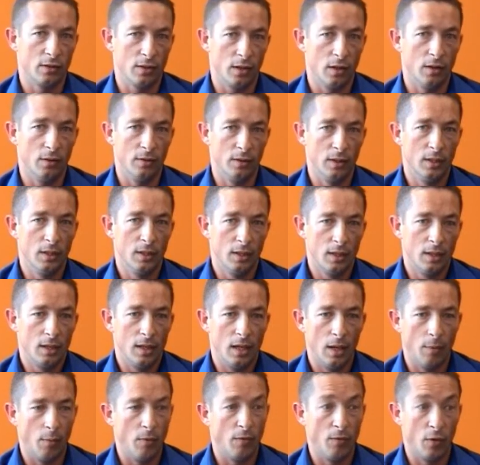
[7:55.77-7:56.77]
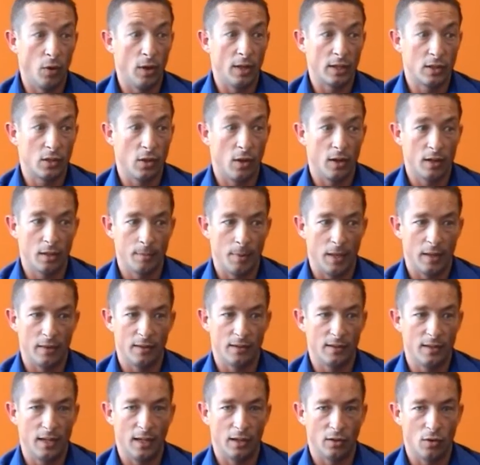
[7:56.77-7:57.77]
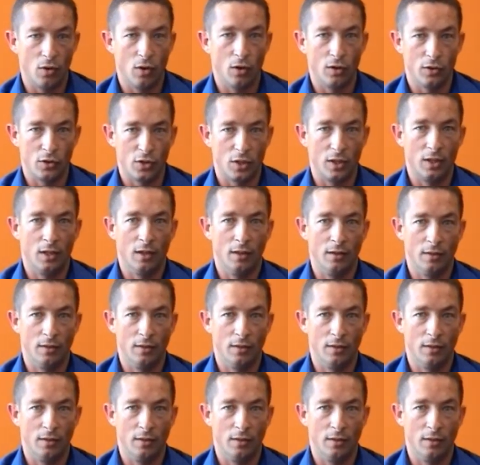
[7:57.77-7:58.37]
So yeah, we're very excited about this technology,